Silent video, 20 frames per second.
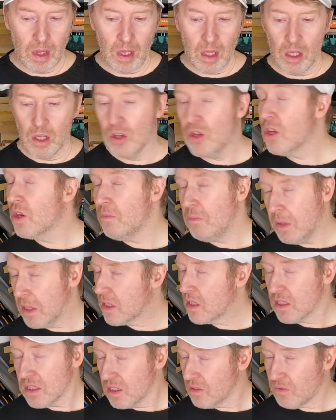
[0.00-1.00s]
You could have picked
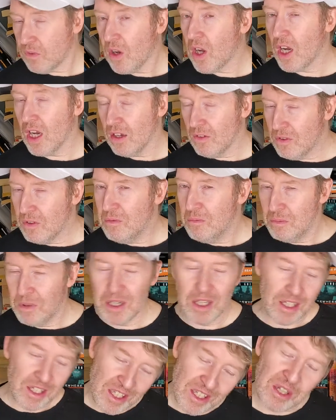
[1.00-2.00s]
this at 5,
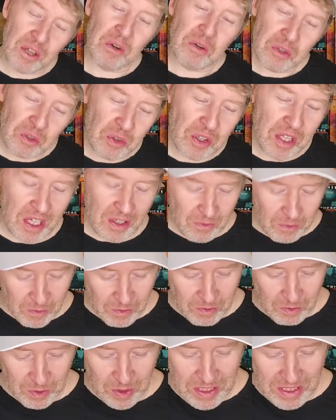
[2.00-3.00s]
but, you know, you'll get it for
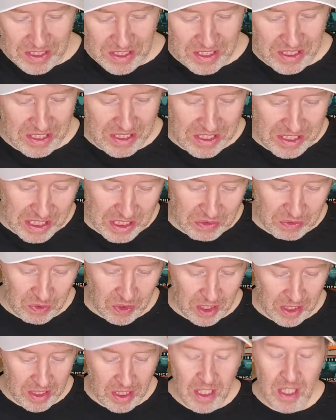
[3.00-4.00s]
free at 6. That's
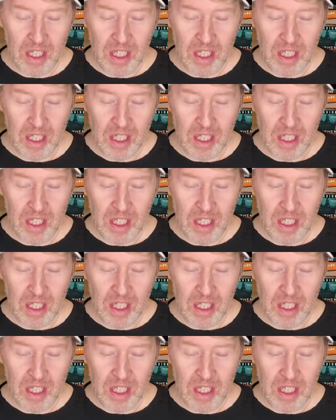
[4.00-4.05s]
fine.